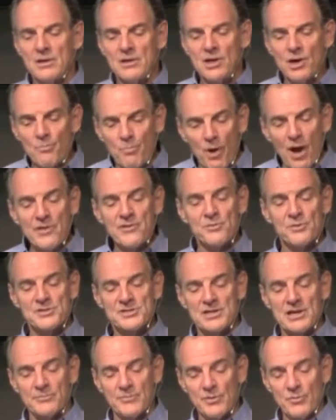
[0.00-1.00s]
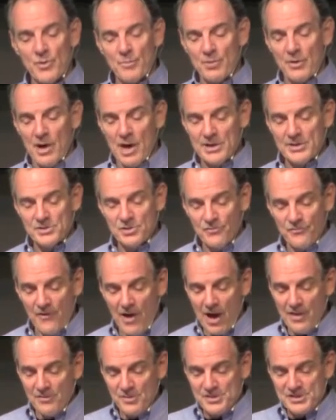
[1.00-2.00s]
Your brother has come, he replied, and your
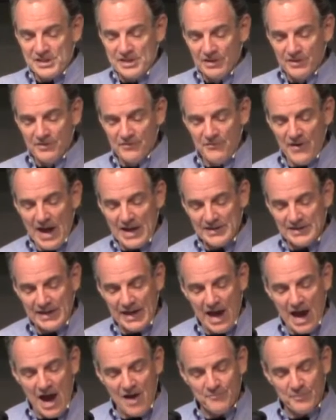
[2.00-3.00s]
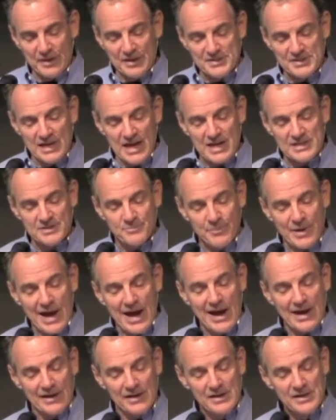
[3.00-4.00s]
father has killed the fattened calf because he has him
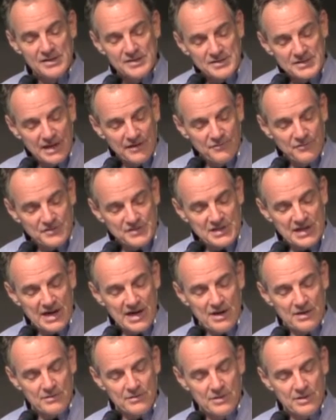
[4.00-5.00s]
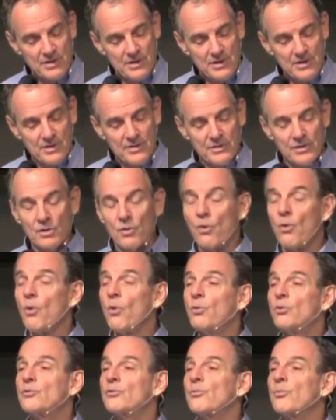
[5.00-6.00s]
back, safe and sound the
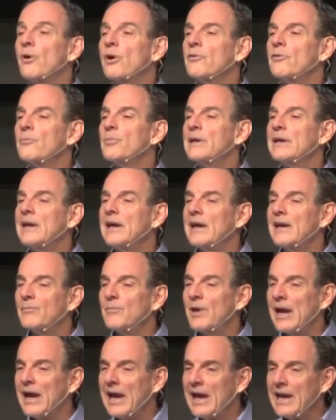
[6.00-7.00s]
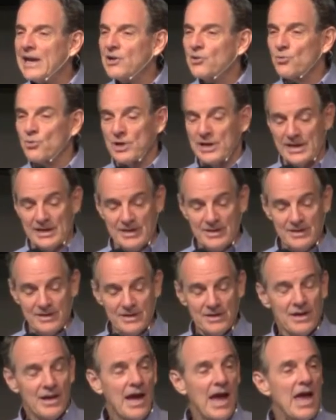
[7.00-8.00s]
older brother became angry
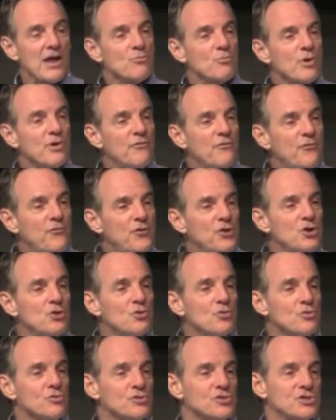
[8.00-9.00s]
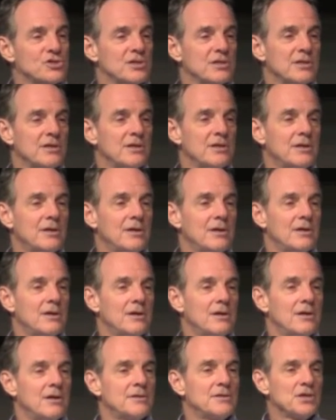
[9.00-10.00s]
and refused
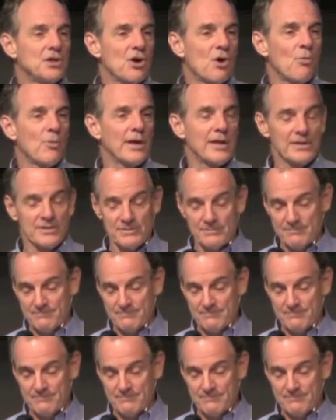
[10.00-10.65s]
to go in.